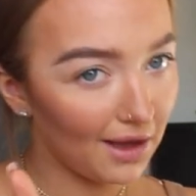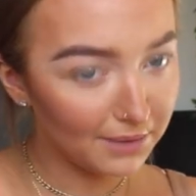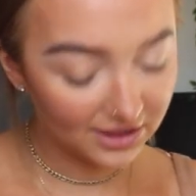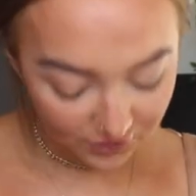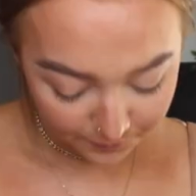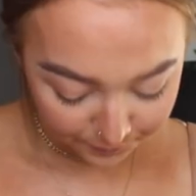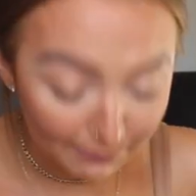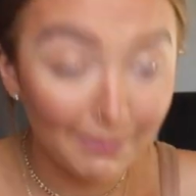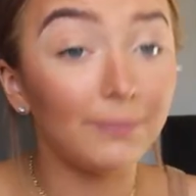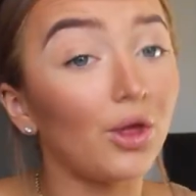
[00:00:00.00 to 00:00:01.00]
that in mind.
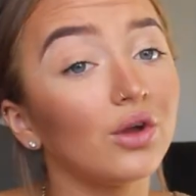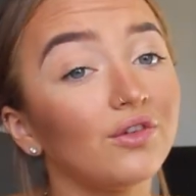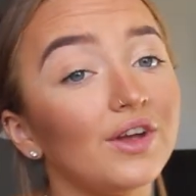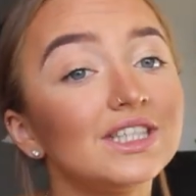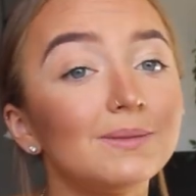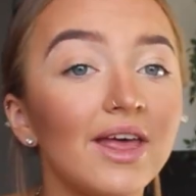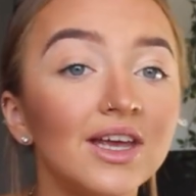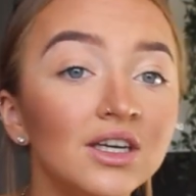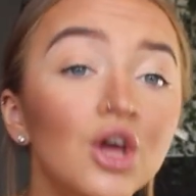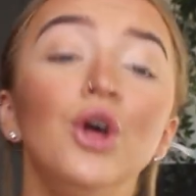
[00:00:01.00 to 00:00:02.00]
Bibliography and
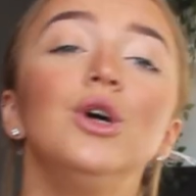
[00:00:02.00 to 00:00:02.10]
spelling.